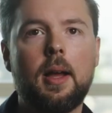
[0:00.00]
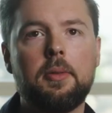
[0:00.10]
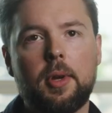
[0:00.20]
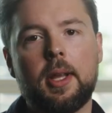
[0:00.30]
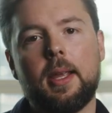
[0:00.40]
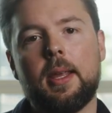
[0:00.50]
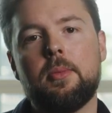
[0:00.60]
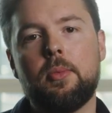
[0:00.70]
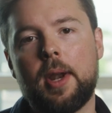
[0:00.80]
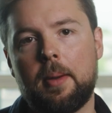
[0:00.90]
And really,
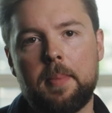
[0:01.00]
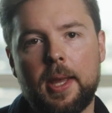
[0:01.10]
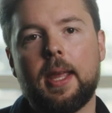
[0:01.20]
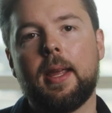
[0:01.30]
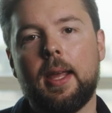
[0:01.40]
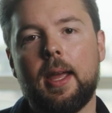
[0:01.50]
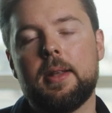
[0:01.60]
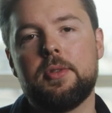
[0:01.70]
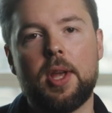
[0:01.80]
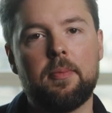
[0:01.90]
when I'm picking
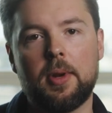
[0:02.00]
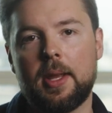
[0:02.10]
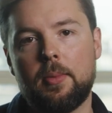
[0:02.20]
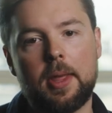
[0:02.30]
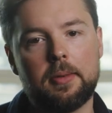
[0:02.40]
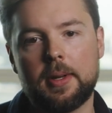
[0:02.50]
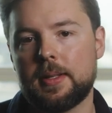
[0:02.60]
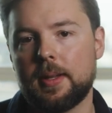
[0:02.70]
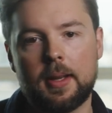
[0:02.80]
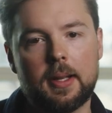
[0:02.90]
kit, generally, whether
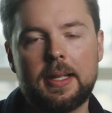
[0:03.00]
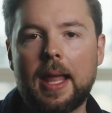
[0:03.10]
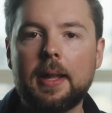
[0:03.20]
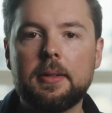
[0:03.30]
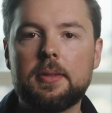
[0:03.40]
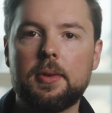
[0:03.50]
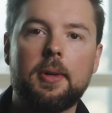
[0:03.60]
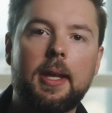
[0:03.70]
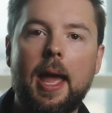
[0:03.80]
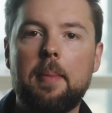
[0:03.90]
it's a lens
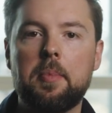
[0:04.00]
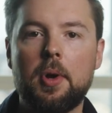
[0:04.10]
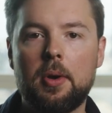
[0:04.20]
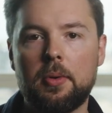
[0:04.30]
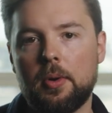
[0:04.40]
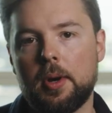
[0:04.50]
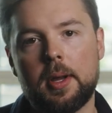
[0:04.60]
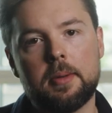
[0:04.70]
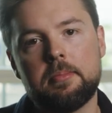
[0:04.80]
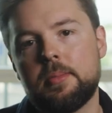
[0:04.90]
or a camera or
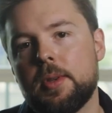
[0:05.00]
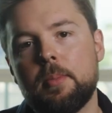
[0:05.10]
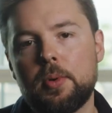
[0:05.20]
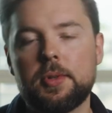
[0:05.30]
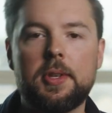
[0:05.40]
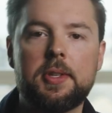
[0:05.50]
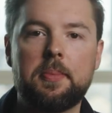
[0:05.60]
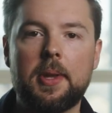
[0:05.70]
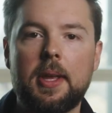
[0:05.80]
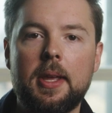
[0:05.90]
a support
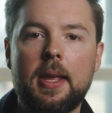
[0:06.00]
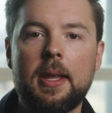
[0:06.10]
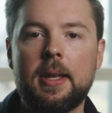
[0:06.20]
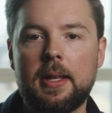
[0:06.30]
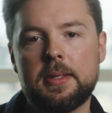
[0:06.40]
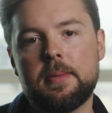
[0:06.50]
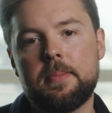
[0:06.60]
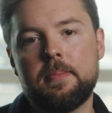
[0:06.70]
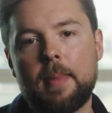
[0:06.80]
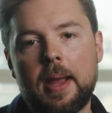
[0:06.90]
system, it, it needs to
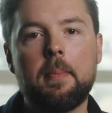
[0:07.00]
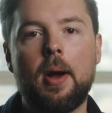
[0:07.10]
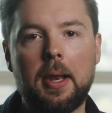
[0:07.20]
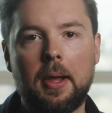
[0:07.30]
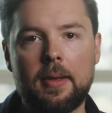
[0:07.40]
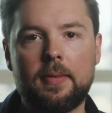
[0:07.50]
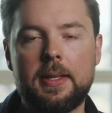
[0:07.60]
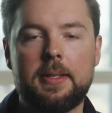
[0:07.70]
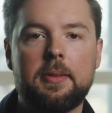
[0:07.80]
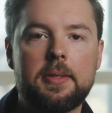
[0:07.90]
make my life
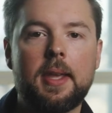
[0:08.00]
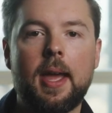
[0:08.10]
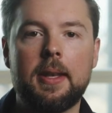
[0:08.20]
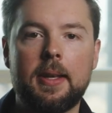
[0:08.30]
easy on set.